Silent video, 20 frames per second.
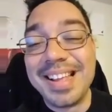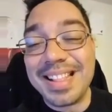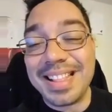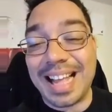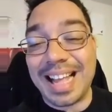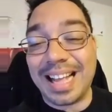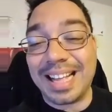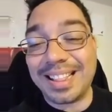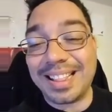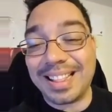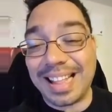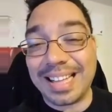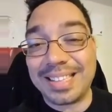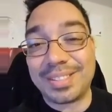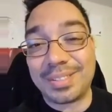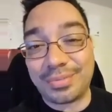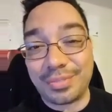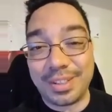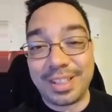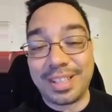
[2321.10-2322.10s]

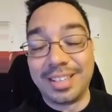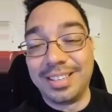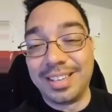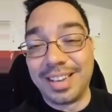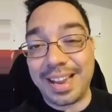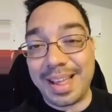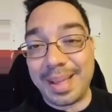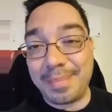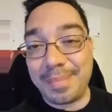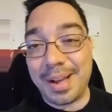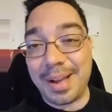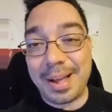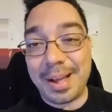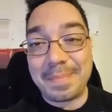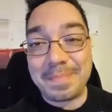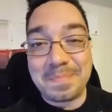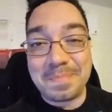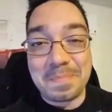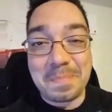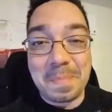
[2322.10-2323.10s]
That's for the delay, Ma.
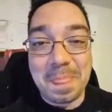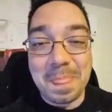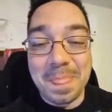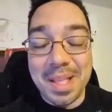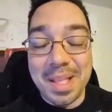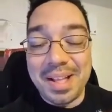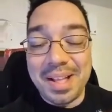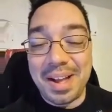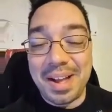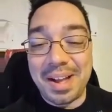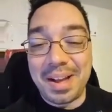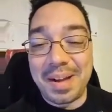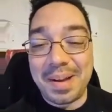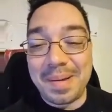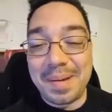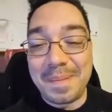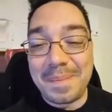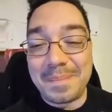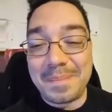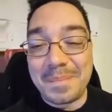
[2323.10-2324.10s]

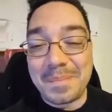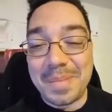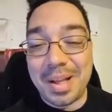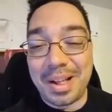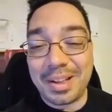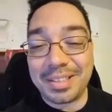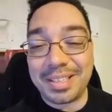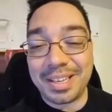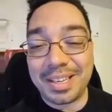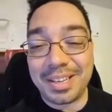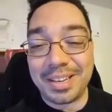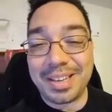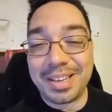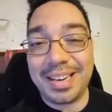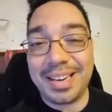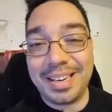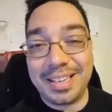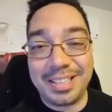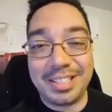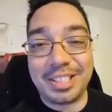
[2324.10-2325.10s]
I'll take a look
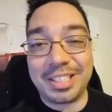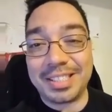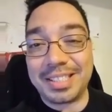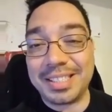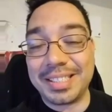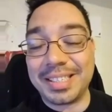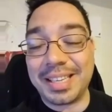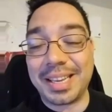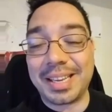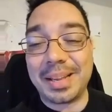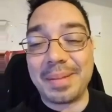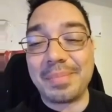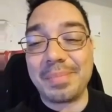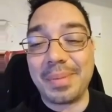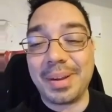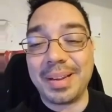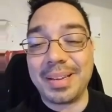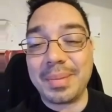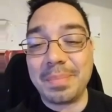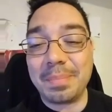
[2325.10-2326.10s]
at it in just a second,
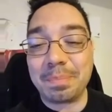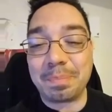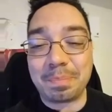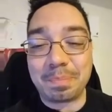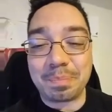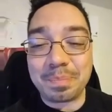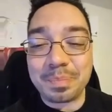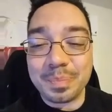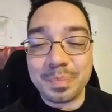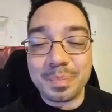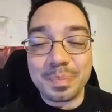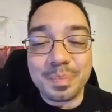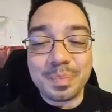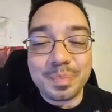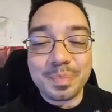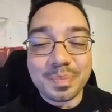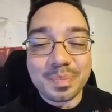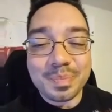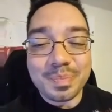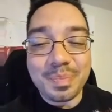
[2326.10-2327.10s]
but
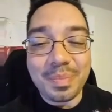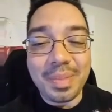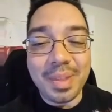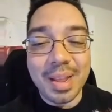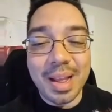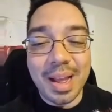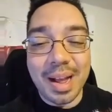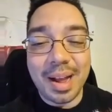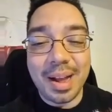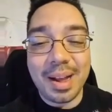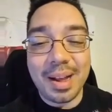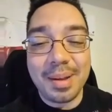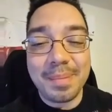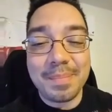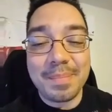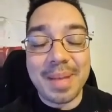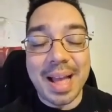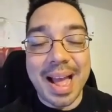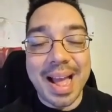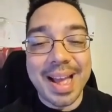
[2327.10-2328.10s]

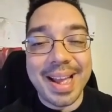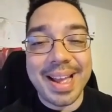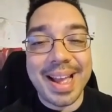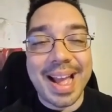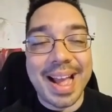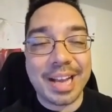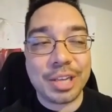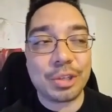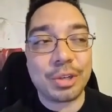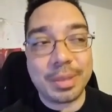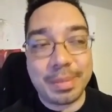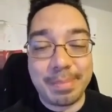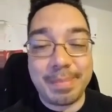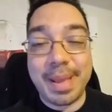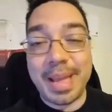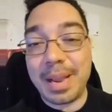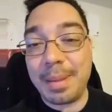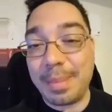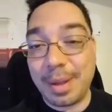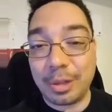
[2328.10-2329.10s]
I actually
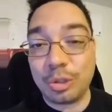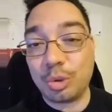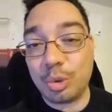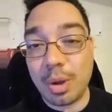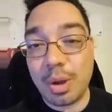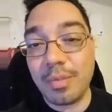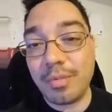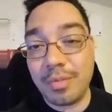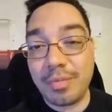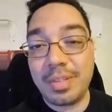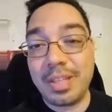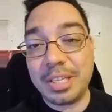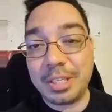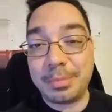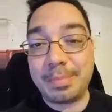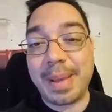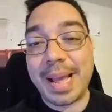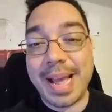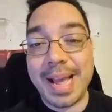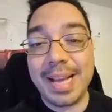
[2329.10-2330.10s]
made about 12 of these
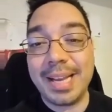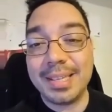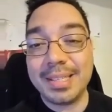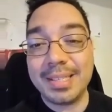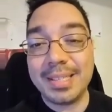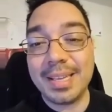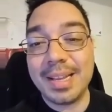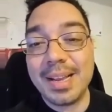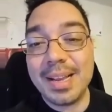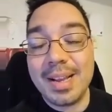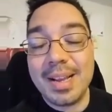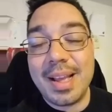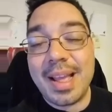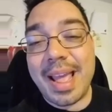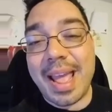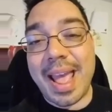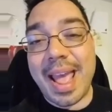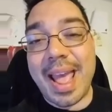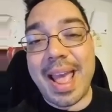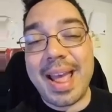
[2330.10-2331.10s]
bags,
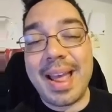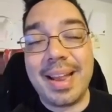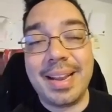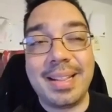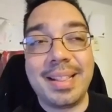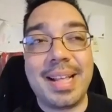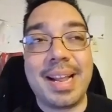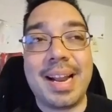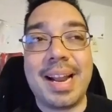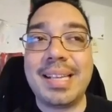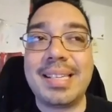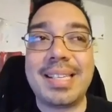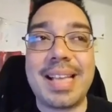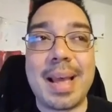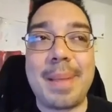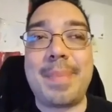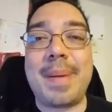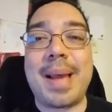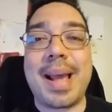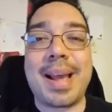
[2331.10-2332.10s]
and then I
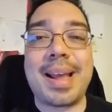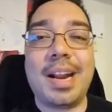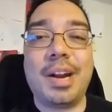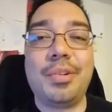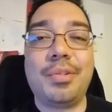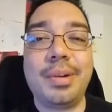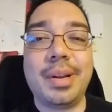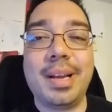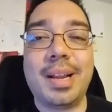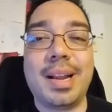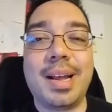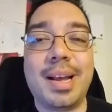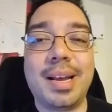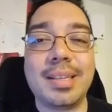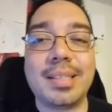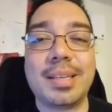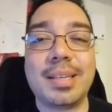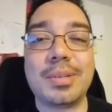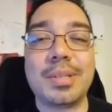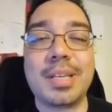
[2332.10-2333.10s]
sat back and I
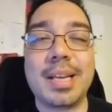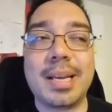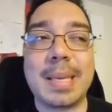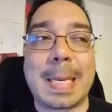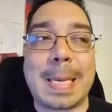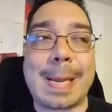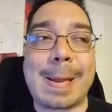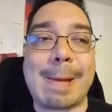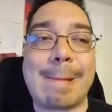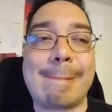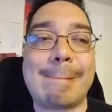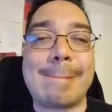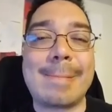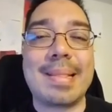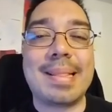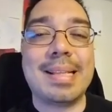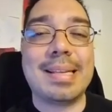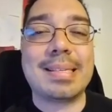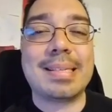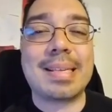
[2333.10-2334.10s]
realized I was like,
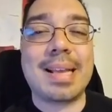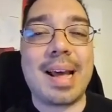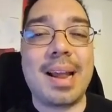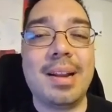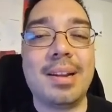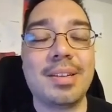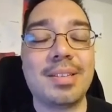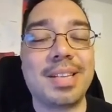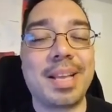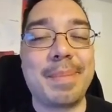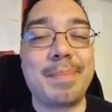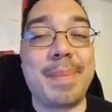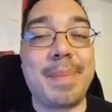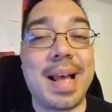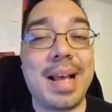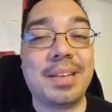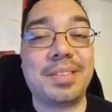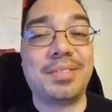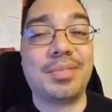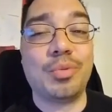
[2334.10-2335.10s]
this kind of looks like
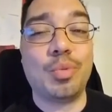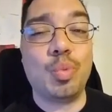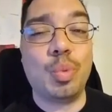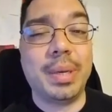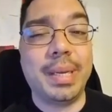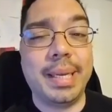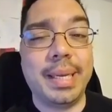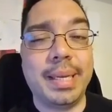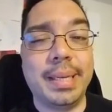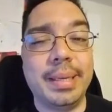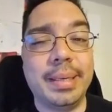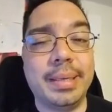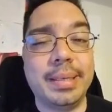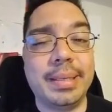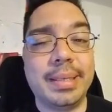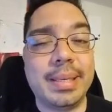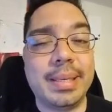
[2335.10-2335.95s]
bags of weed,